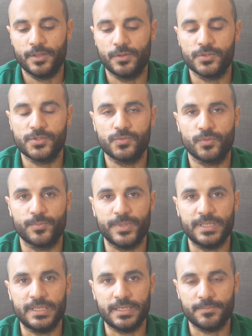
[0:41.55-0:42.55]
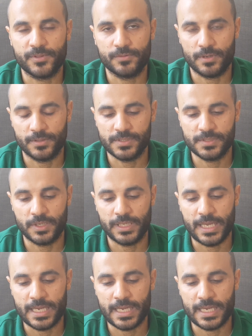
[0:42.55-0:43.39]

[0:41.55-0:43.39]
Those will be deemed throughout the study